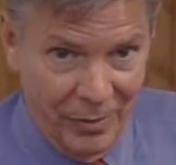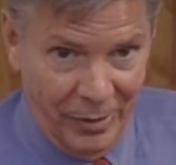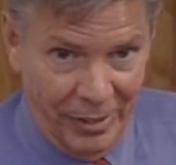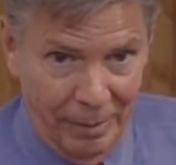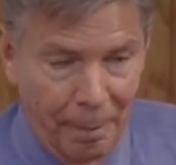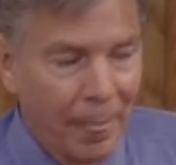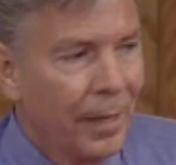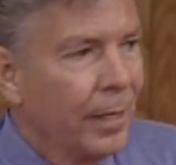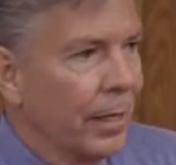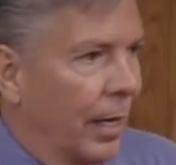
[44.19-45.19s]
Right?
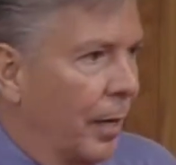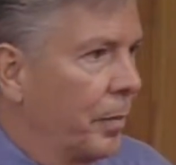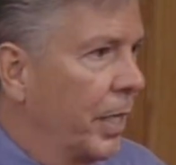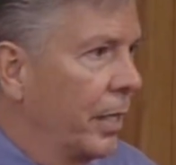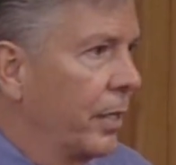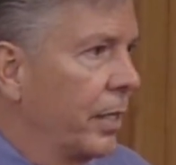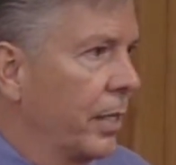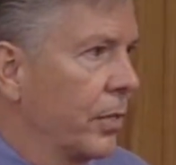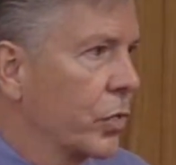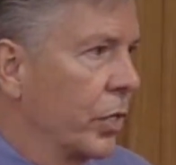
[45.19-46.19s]
It
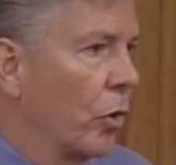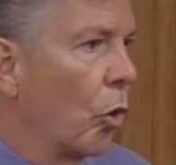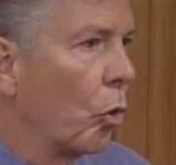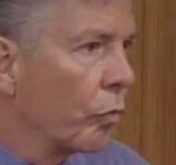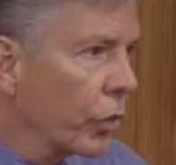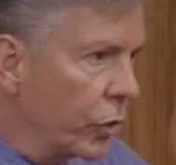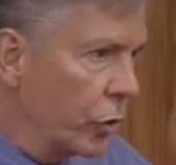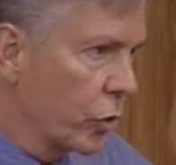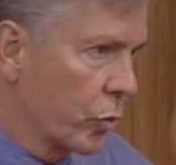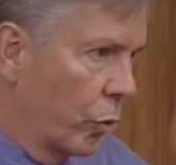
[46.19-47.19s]
is an
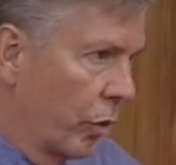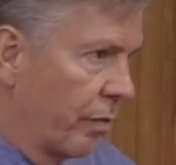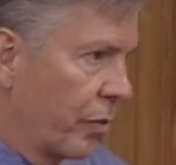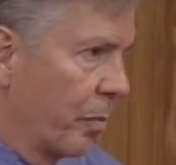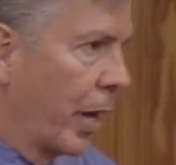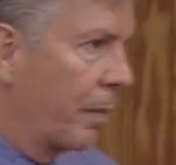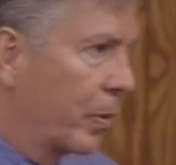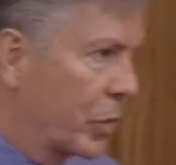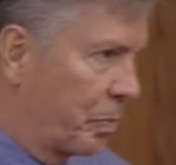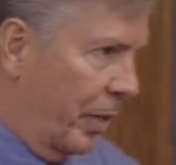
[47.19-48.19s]
overused word from my
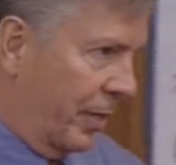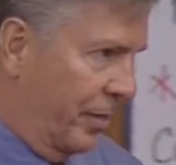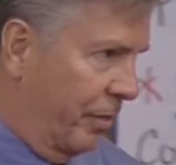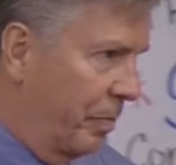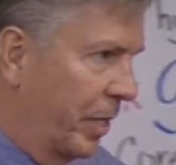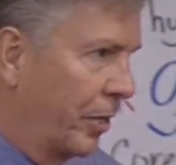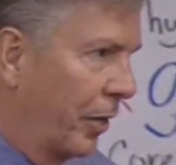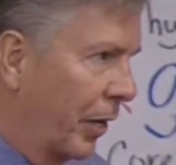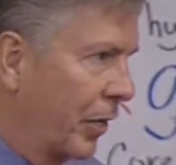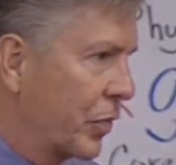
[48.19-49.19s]
perspective,
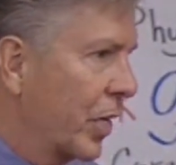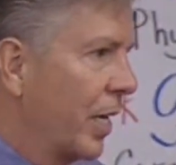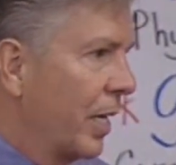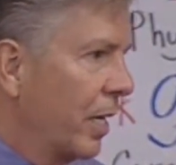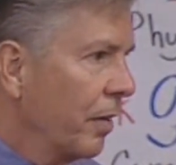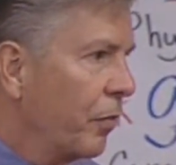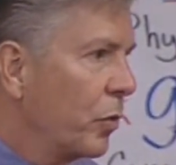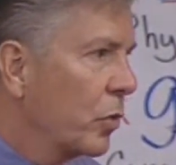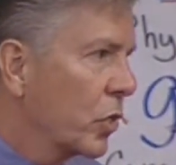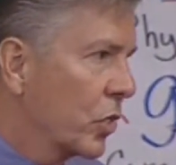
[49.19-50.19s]
because if
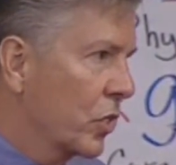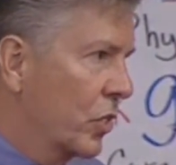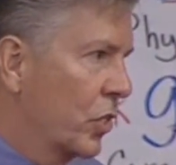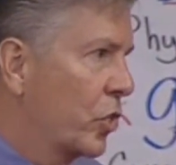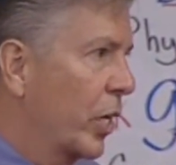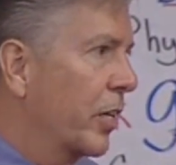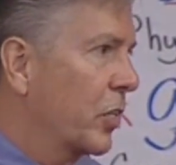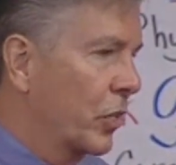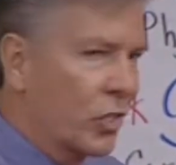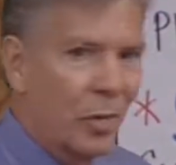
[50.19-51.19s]
you
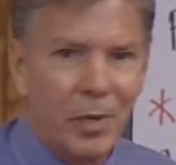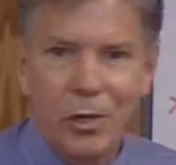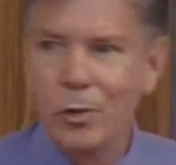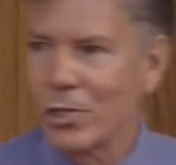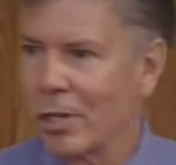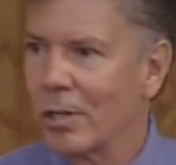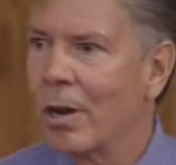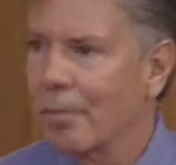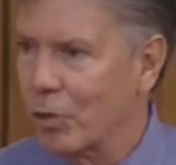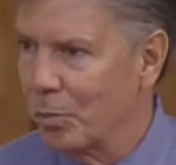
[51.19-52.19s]
suggest that somebody who is
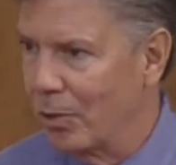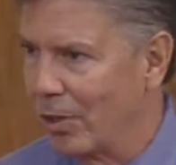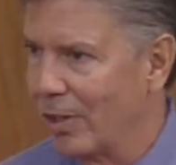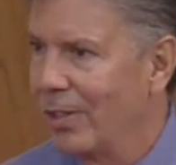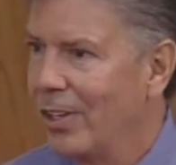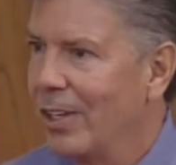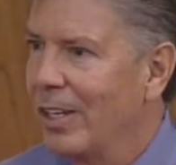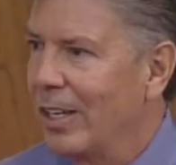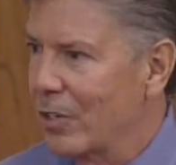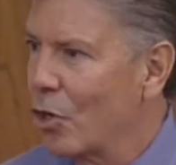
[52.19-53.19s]
uncomfortable
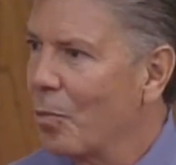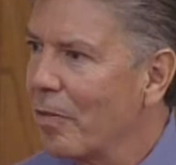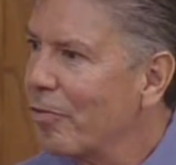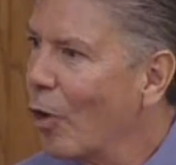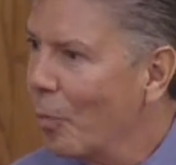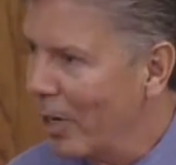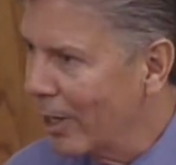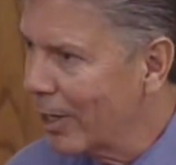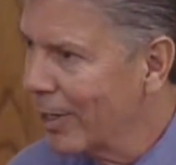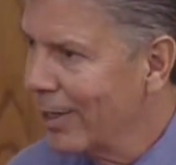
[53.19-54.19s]
is
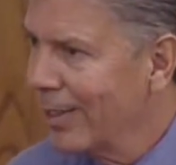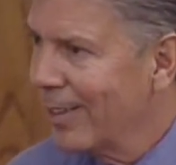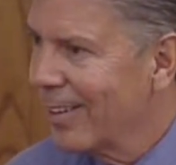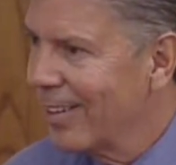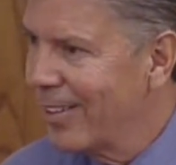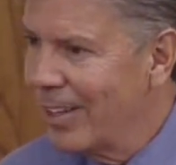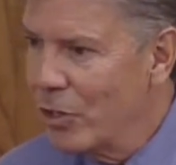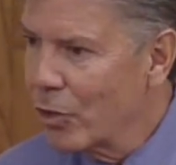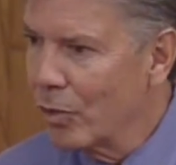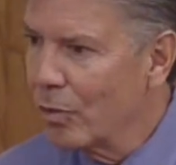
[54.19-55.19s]
homophobic, then
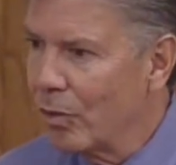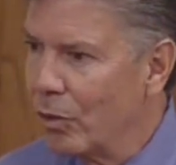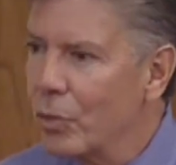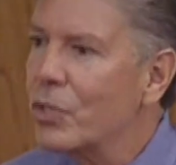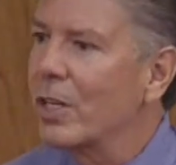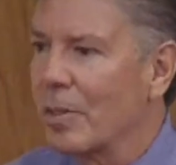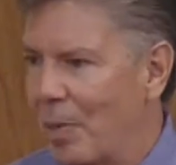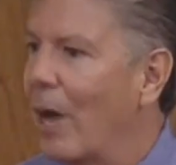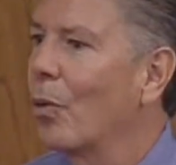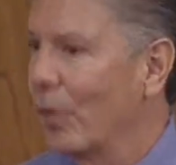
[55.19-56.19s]
you're losing the
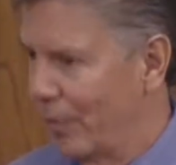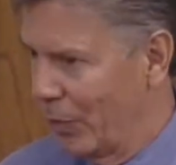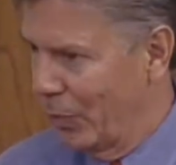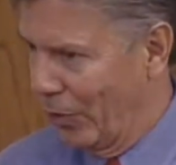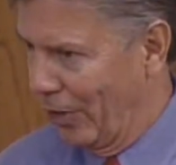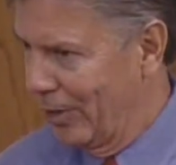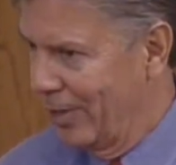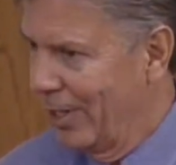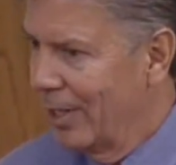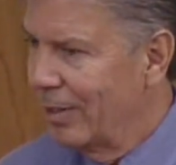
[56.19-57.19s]
power of the word.
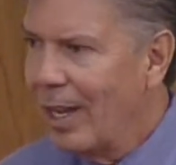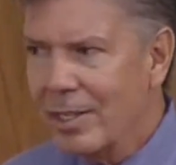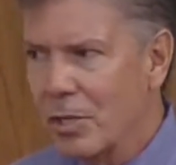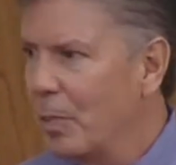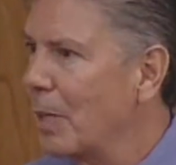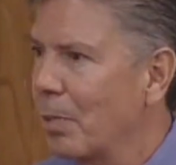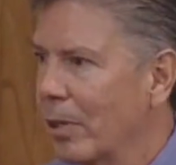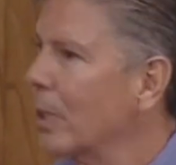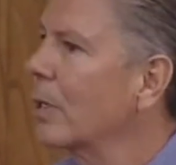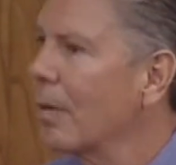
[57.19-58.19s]
Lots of people
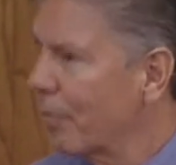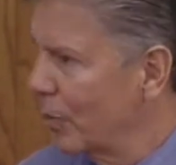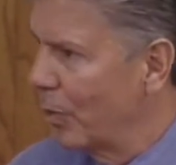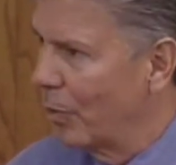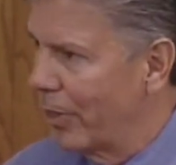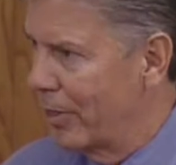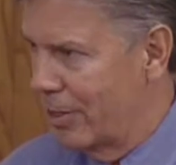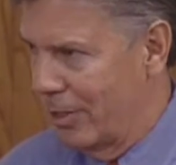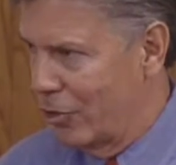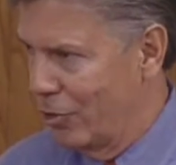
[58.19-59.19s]
are uncomfortable with
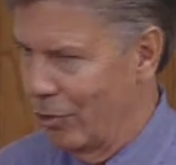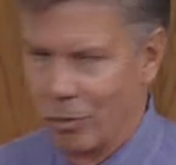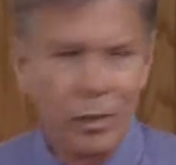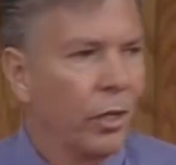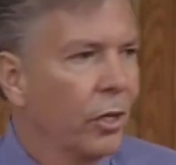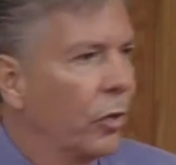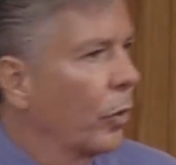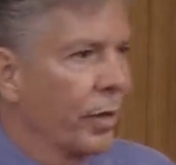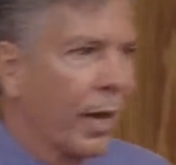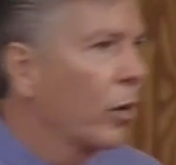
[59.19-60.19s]
this issue who
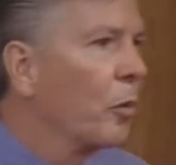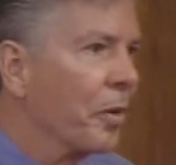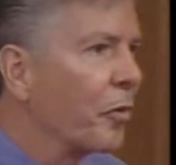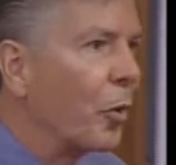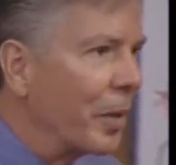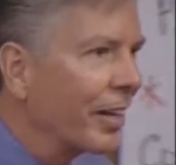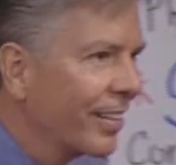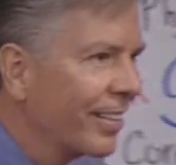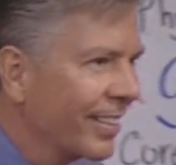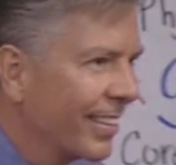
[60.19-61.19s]
are not
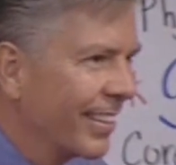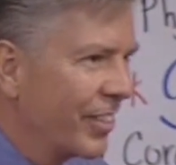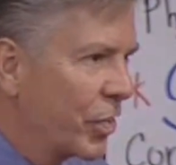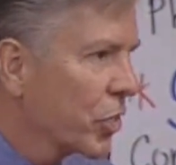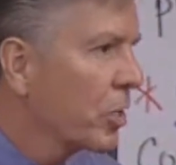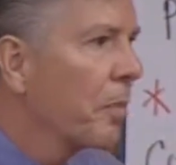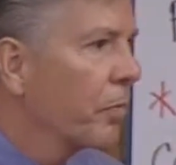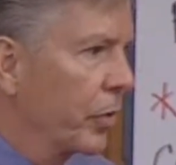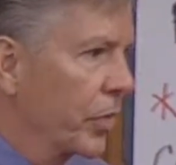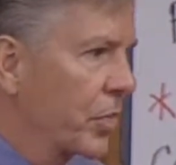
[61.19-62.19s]
homophobic.
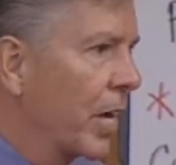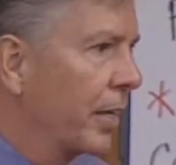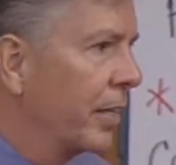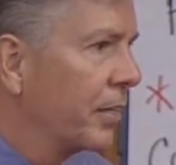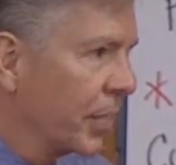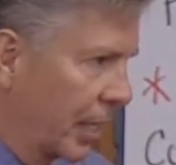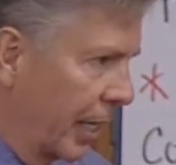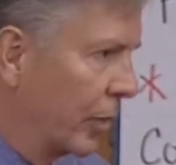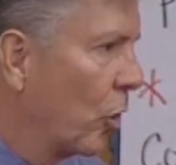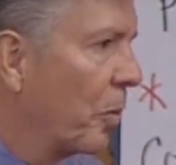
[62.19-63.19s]
Discomfort does not
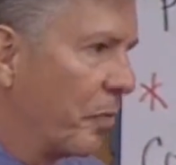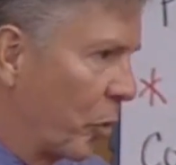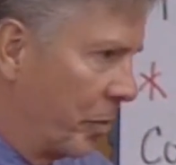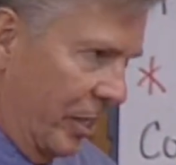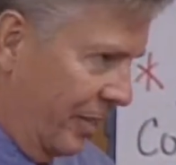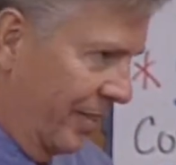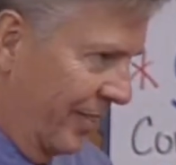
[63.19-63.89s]
indicate homophobia.